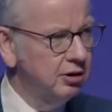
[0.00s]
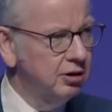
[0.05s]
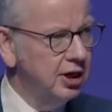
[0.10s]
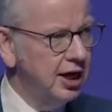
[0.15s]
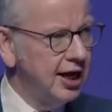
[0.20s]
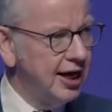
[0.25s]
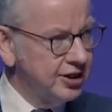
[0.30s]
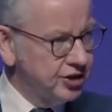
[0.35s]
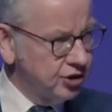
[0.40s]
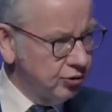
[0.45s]

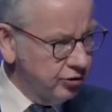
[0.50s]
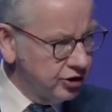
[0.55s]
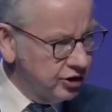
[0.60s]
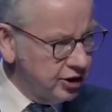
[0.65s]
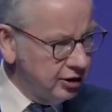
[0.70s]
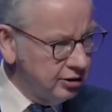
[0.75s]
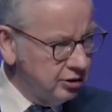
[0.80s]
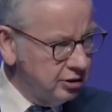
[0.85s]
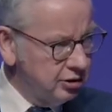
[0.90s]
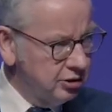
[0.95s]
As a
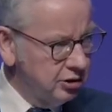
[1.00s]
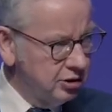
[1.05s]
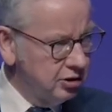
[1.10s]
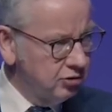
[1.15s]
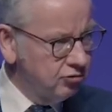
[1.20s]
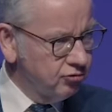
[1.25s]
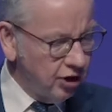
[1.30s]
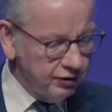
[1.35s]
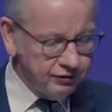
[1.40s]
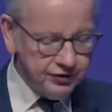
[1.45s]
result,
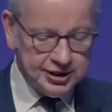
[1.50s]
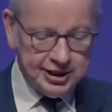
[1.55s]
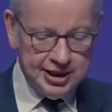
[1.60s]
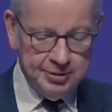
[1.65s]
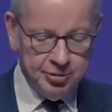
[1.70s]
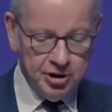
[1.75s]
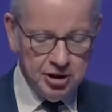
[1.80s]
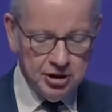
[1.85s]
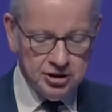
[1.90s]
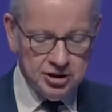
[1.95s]
rough
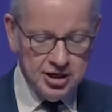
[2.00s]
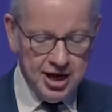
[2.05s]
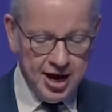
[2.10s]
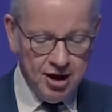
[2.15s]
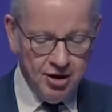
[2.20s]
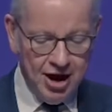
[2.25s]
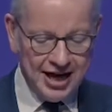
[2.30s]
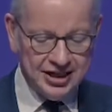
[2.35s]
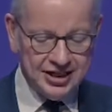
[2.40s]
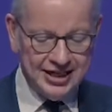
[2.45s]
sleeping is now
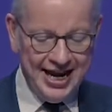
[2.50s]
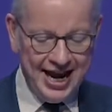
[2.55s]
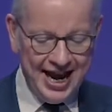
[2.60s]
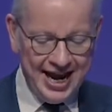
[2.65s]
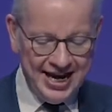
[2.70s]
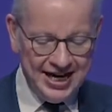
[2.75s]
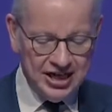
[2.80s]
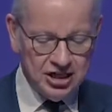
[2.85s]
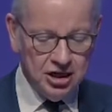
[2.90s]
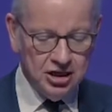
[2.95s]
at an
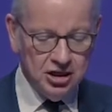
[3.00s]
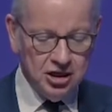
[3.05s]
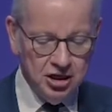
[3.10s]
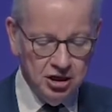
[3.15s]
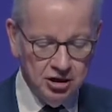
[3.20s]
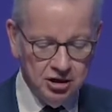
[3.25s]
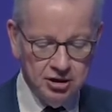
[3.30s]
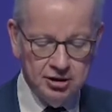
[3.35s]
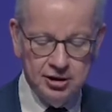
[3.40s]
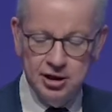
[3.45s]

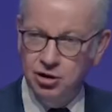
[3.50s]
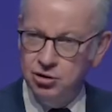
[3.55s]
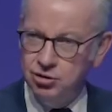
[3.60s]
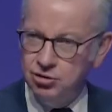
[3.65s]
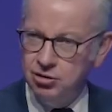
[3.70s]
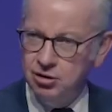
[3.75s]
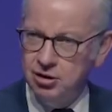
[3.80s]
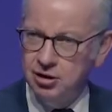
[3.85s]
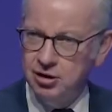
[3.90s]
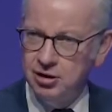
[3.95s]
8-year low.
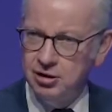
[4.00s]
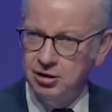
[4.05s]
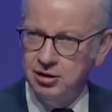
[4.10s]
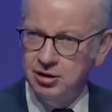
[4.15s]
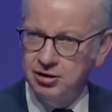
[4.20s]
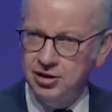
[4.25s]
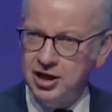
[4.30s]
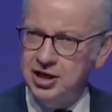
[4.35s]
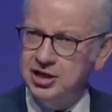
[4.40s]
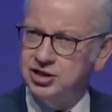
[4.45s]

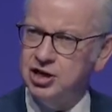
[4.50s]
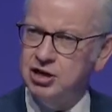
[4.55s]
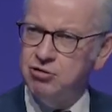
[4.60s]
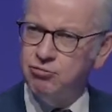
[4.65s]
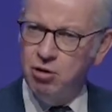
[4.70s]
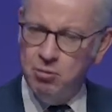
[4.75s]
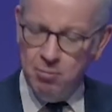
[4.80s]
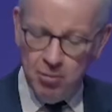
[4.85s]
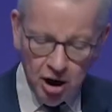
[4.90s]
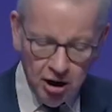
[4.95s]
That is a
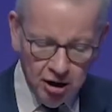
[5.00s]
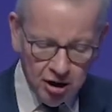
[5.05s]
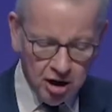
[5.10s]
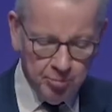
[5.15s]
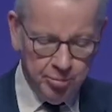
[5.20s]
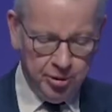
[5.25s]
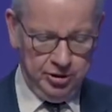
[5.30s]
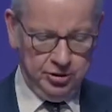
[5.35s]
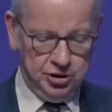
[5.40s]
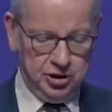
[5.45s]

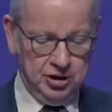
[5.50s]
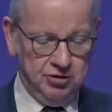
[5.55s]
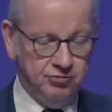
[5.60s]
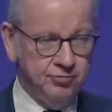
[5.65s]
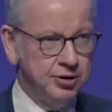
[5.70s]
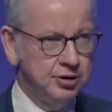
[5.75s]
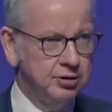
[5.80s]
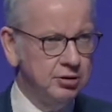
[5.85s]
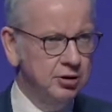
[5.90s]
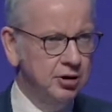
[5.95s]
remarkable
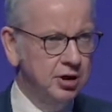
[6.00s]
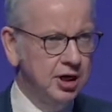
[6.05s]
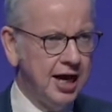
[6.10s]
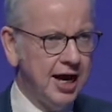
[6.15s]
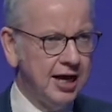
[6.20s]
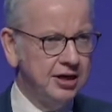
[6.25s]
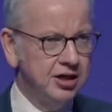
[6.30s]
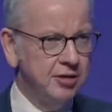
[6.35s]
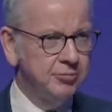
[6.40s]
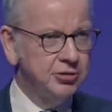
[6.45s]
achievement,
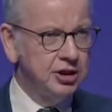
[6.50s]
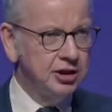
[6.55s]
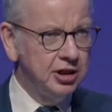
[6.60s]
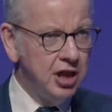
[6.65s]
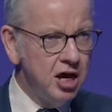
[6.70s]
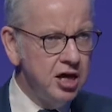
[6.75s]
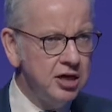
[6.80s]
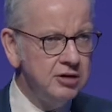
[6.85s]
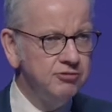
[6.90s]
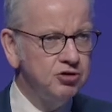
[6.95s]
adding up to
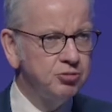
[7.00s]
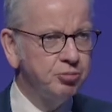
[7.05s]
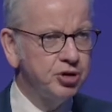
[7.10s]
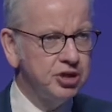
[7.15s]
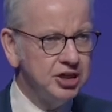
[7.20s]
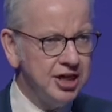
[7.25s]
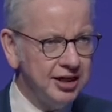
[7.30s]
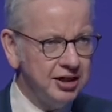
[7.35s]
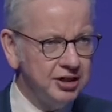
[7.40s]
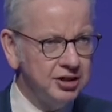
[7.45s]
lives
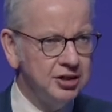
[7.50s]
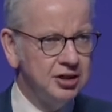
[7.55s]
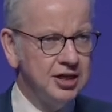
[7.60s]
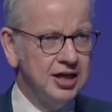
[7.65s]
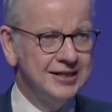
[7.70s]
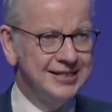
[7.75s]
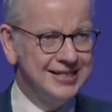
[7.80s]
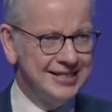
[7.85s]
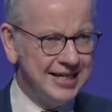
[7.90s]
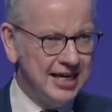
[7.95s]
protected
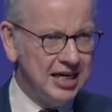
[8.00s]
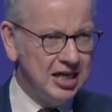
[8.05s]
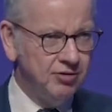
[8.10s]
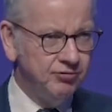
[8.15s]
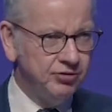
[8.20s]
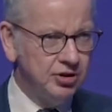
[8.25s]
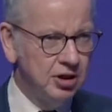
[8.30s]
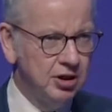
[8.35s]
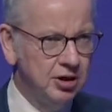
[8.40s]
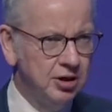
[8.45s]
and saved
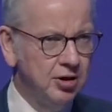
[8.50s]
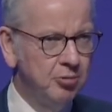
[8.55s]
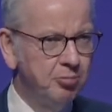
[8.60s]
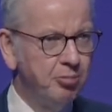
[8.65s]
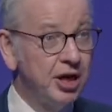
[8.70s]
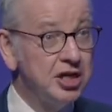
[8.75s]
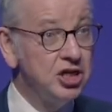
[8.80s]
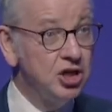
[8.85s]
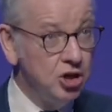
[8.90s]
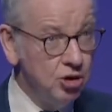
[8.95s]
by
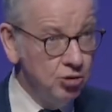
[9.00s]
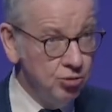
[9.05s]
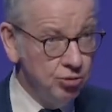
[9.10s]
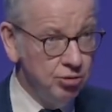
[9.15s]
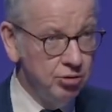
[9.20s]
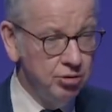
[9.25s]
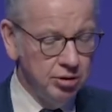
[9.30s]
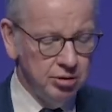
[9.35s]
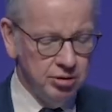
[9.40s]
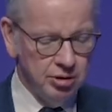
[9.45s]
you
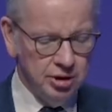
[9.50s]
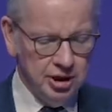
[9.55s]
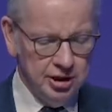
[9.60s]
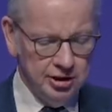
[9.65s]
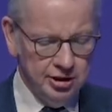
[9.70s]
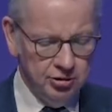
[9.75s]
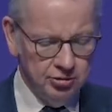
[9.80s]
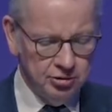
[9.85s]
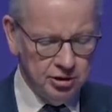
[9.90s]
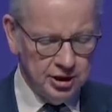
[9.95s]
in
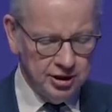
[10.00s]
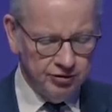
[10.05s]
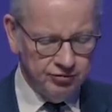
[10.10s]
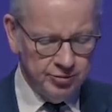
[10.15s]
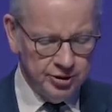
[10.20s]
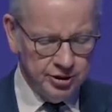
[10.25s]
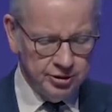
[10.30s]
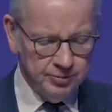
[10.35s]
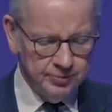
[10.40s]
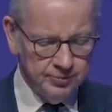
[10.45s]
local
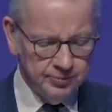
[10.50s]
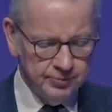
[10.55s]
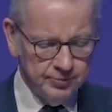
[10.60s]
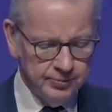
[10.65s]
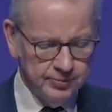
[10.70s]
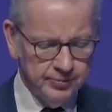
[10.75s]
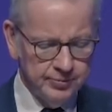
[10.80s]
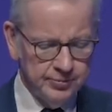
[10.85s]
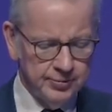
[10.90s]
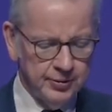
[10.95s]
government.
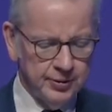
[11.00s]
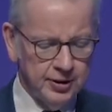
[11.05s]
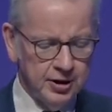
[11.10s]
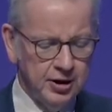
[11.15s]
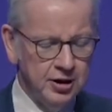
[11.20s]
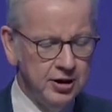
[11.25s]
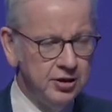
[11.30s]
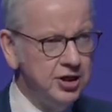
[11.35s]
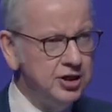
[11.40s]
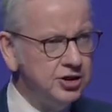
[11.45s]

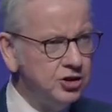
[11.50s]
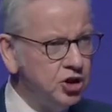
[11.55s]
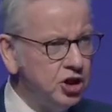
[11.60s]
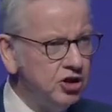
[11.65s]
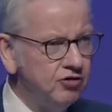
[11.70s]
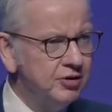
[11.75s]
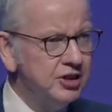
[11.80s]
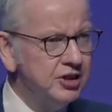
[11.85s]
These achievements